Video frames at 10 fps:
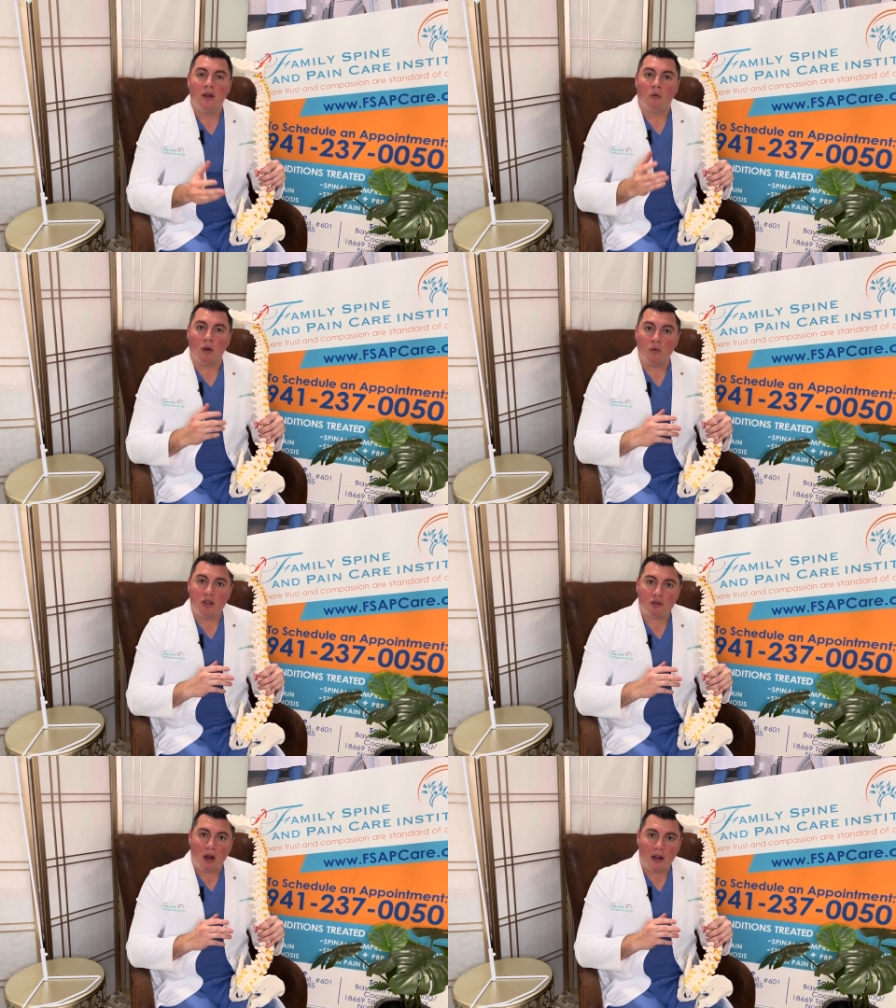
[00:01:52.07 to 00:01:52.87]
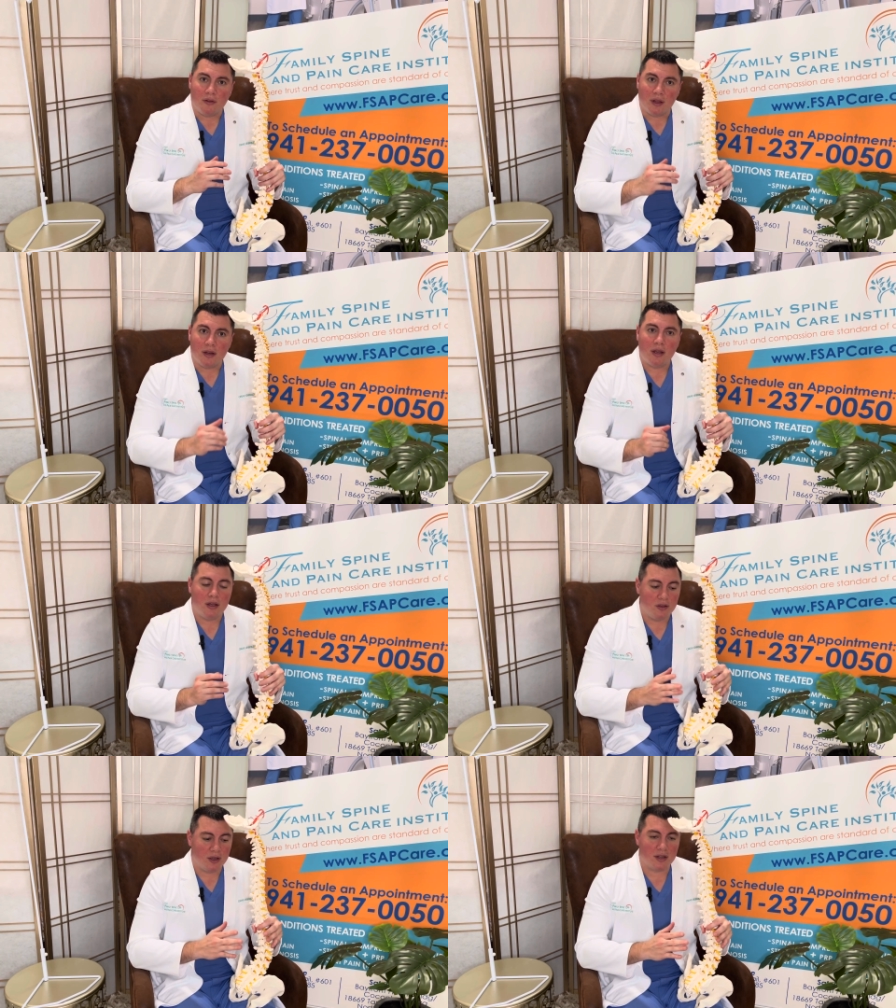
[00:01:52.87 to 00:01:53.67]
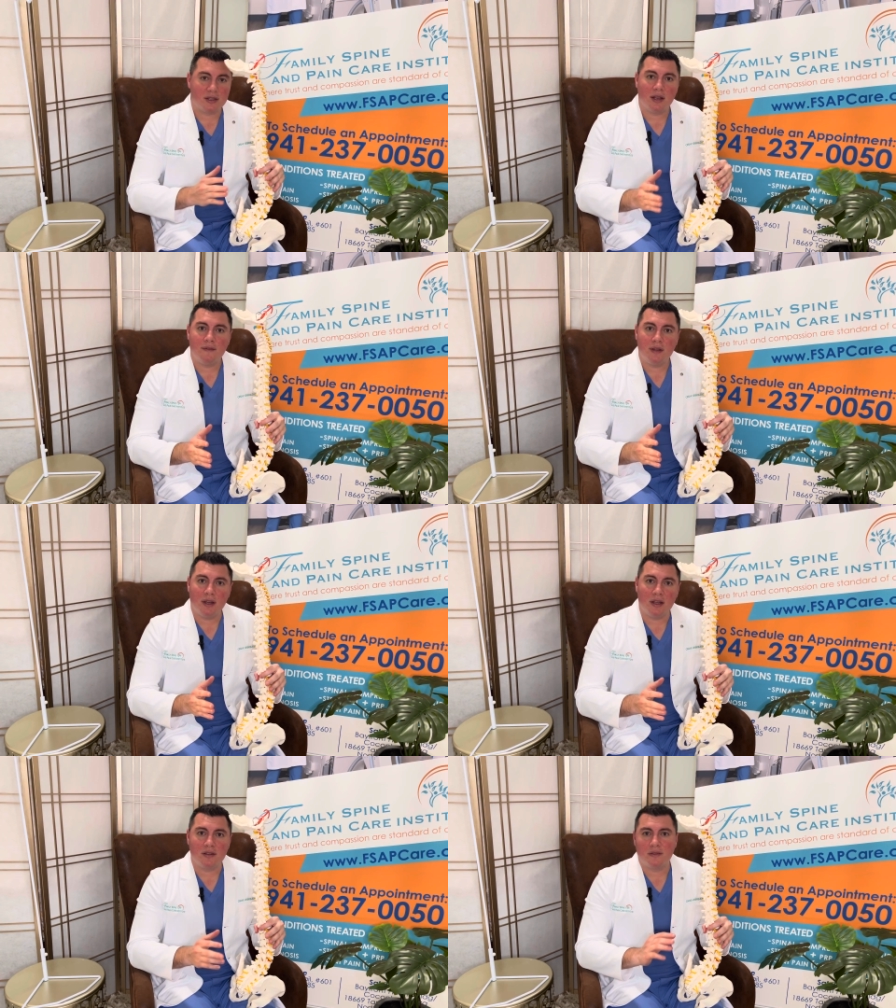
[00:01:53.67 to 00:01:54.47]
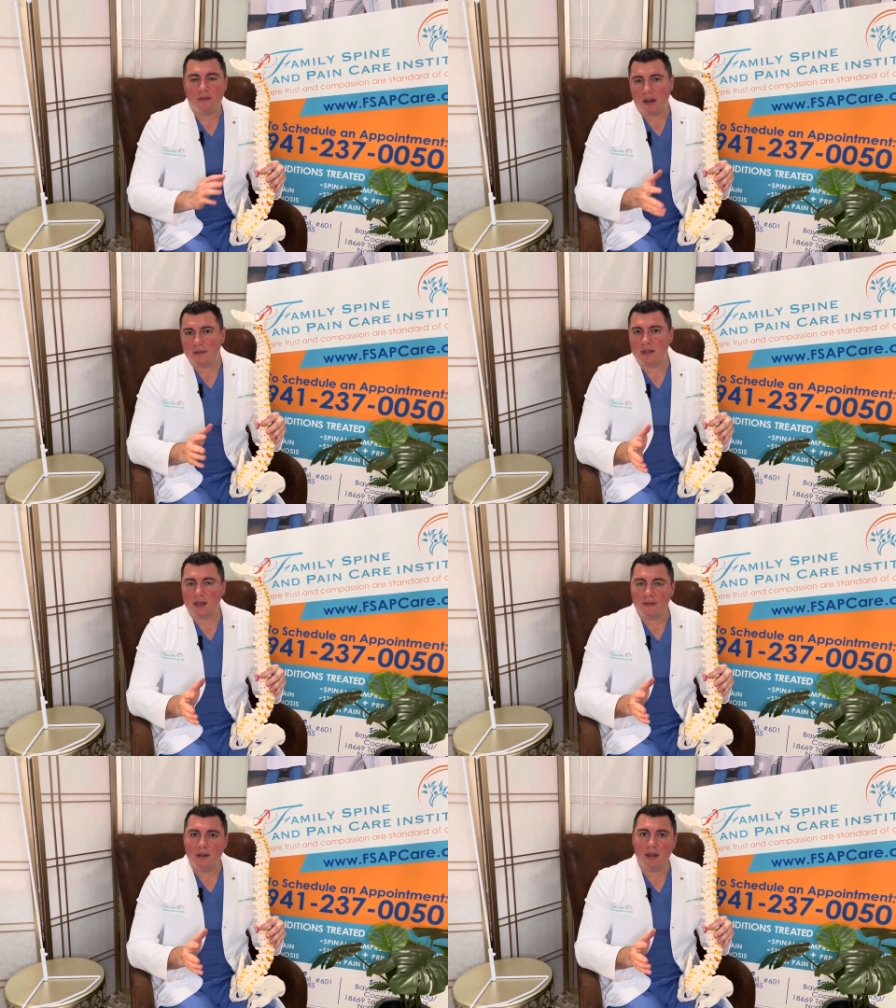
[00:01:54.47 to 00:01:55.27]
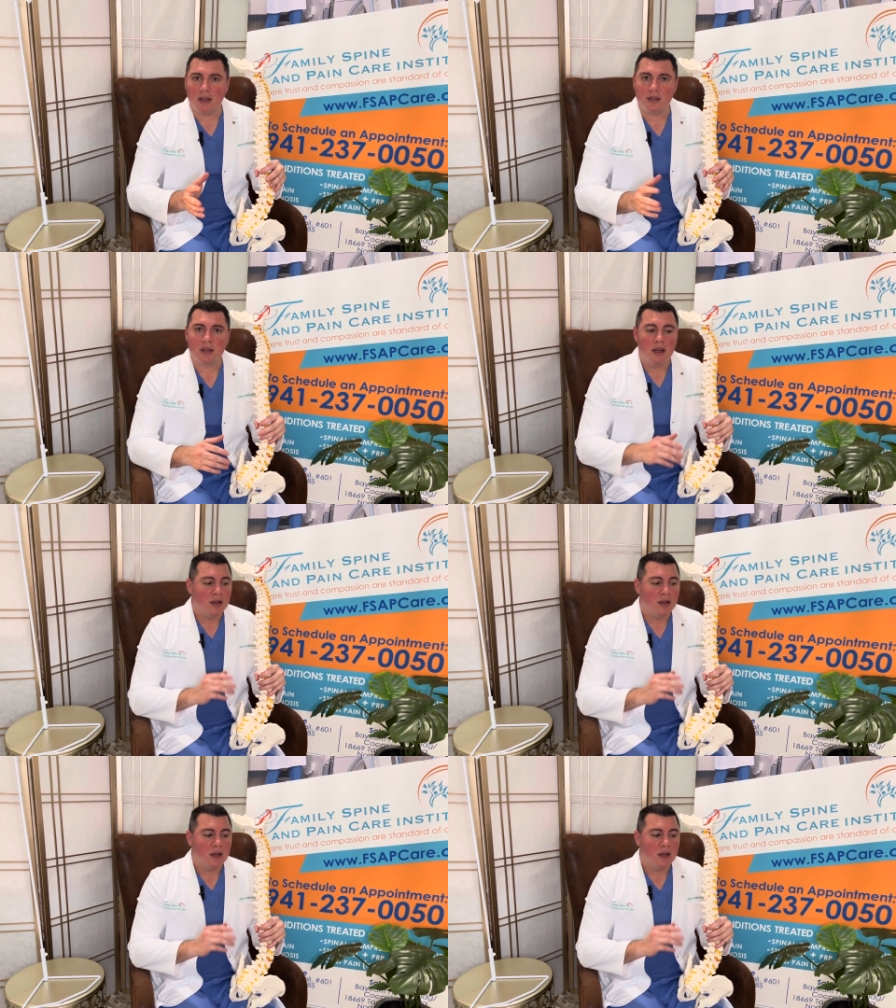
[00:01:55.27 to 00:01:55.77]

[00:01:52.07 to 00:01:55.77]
When we trial it, you get 7 days, 5 to 7 days